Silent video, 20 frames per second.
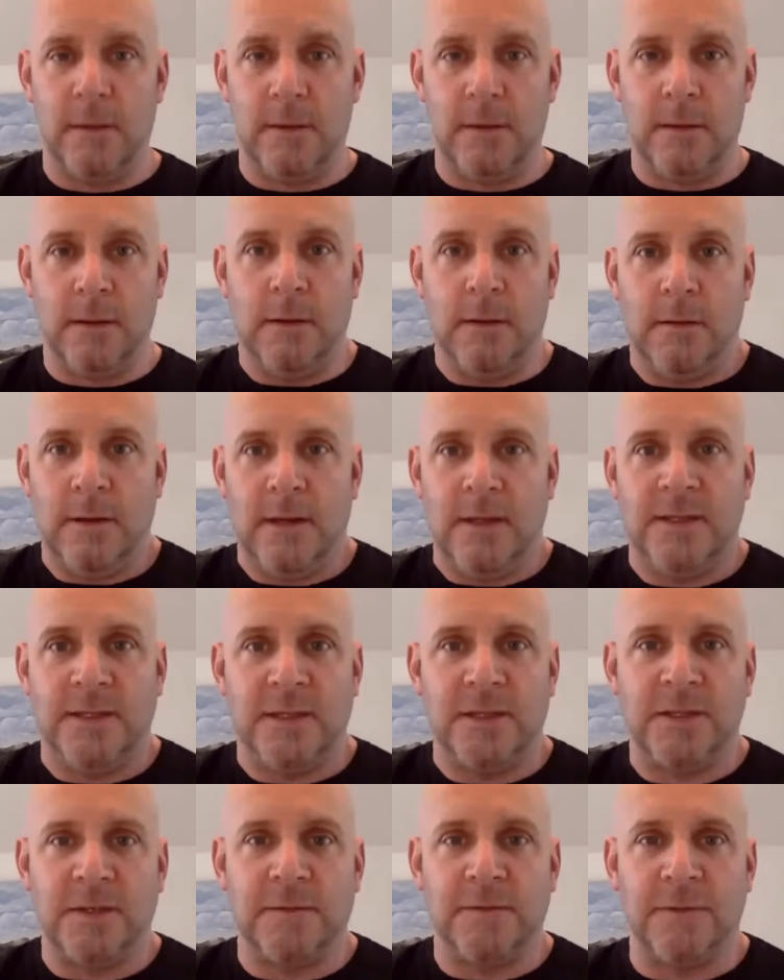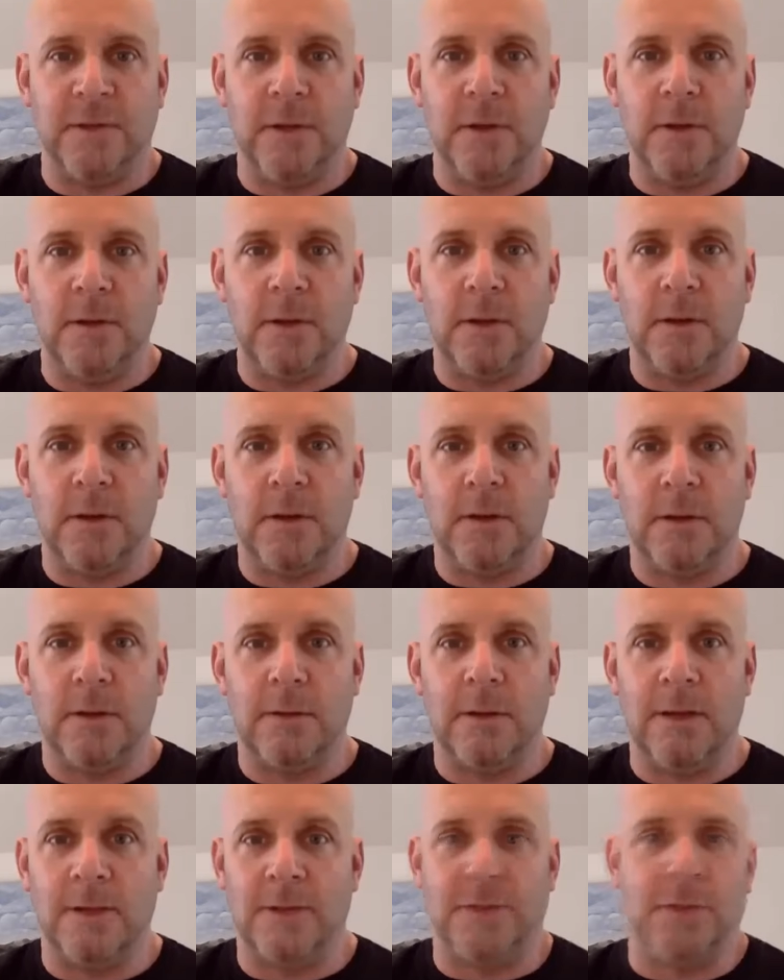You know, is this a fluke?
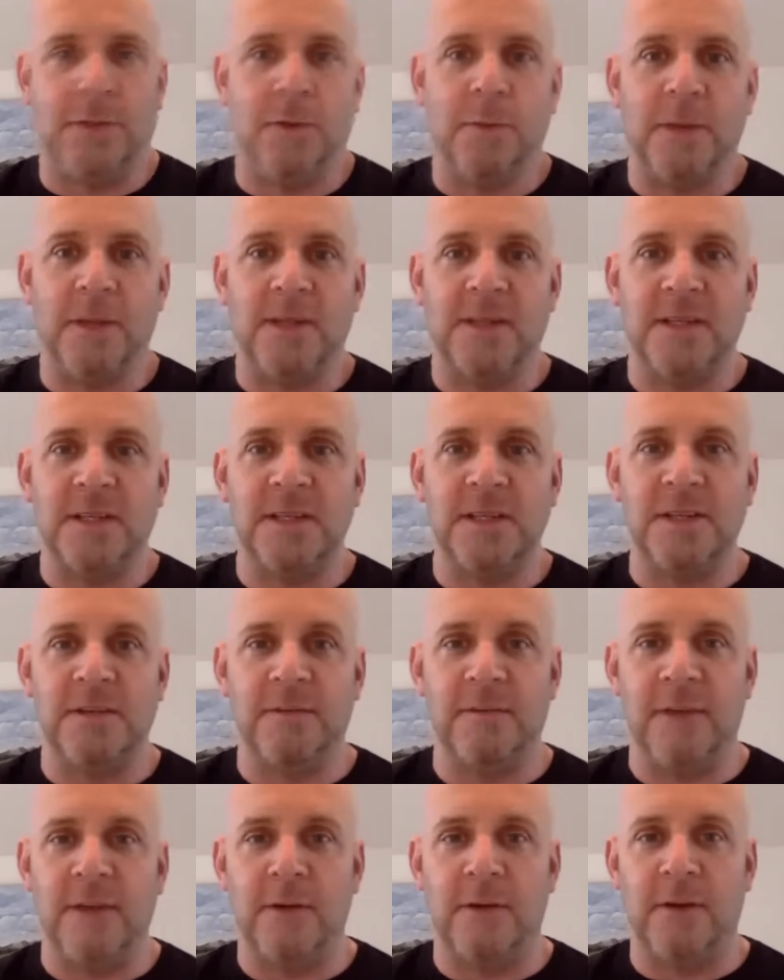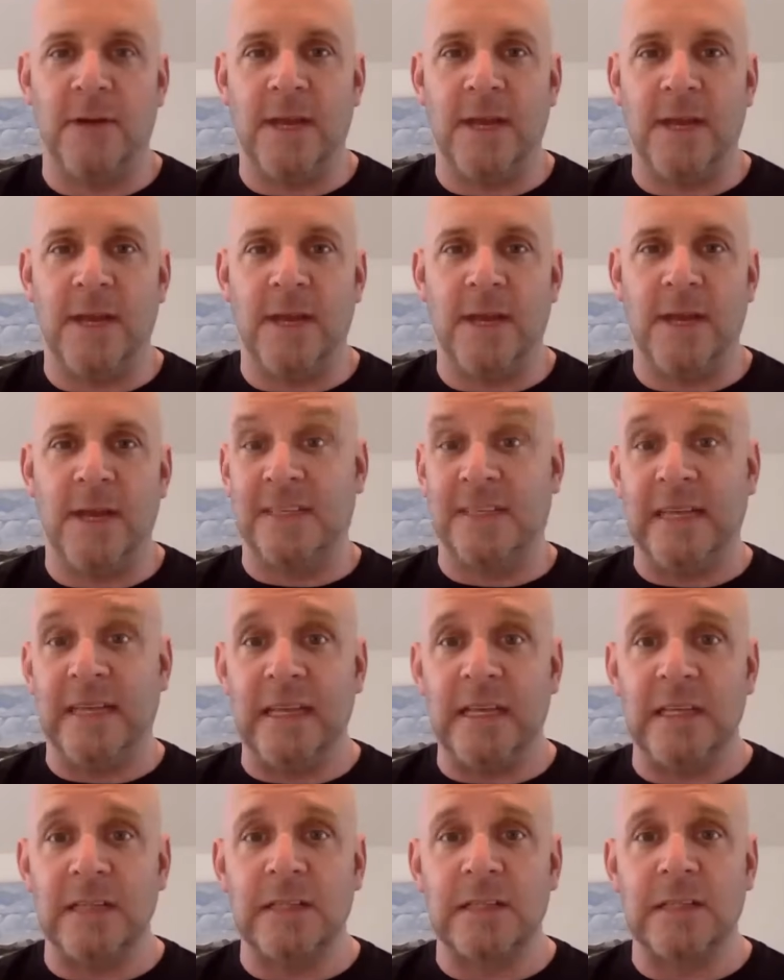I was told by seasoned veteran agents it
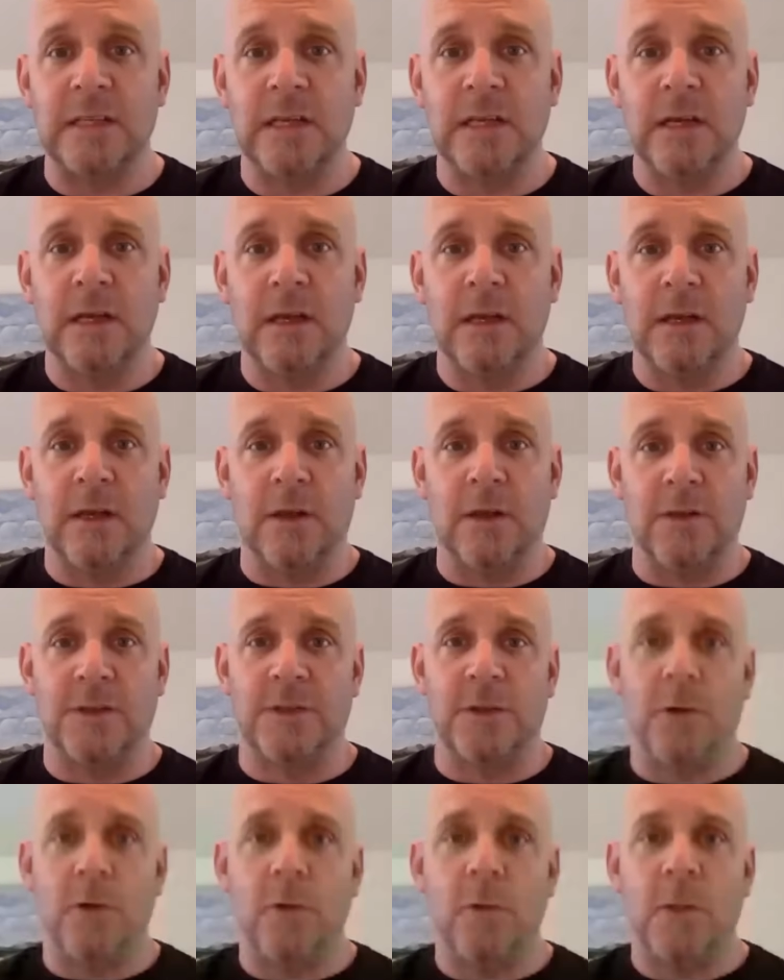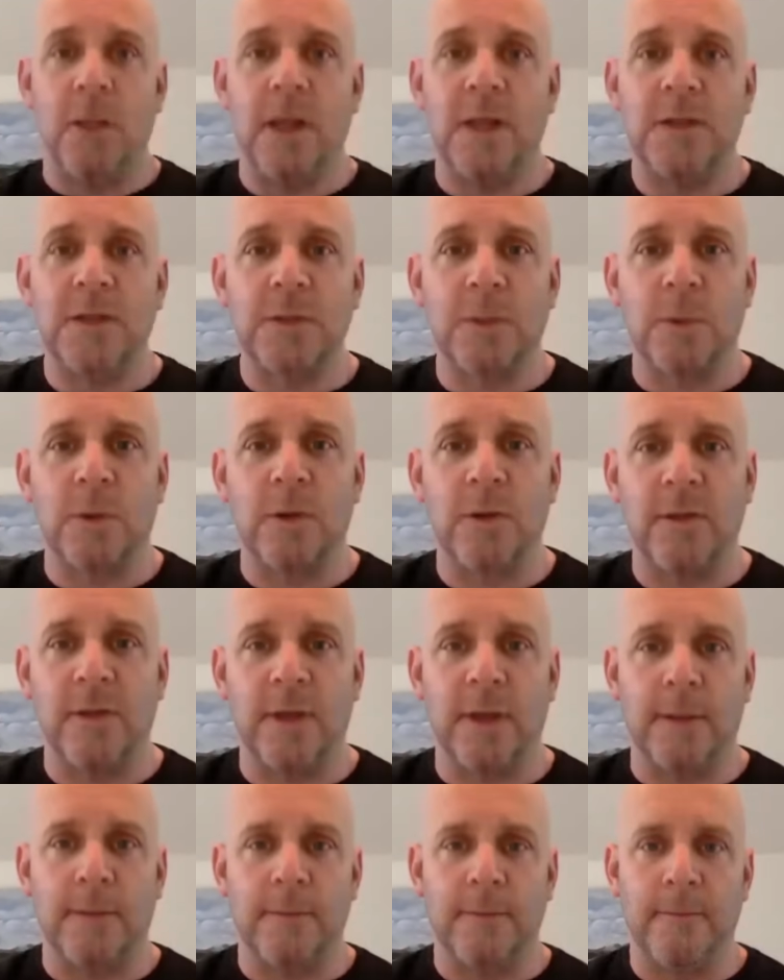is. You know, it's the whole blind squirrel thing.